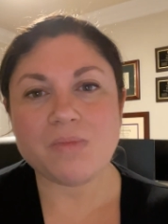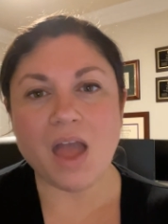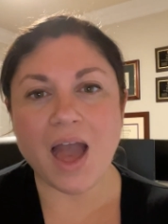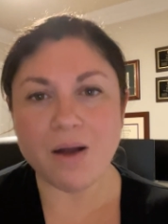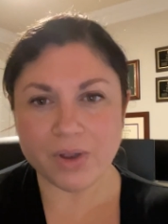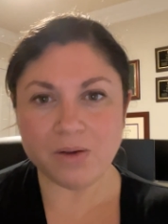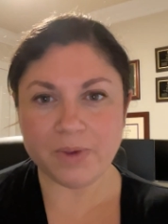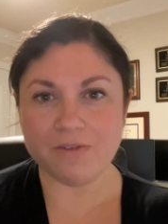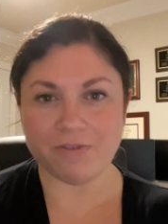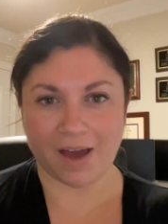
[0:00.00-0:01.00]
How can
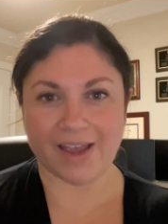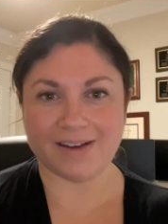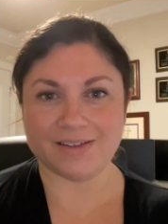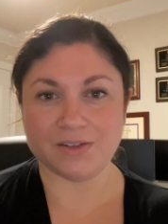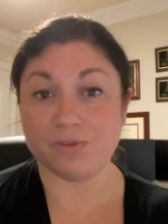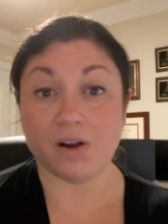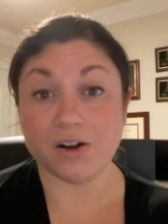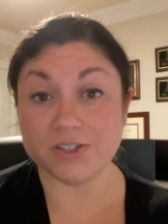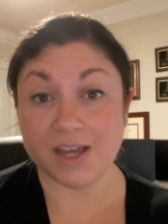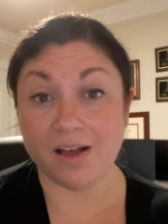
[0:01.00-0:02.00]
we find for
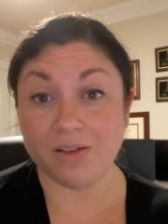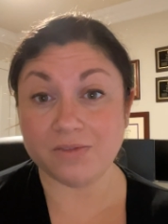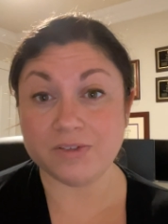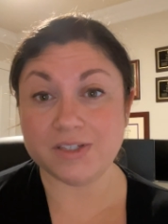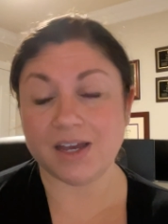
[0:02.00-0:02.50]
ourselves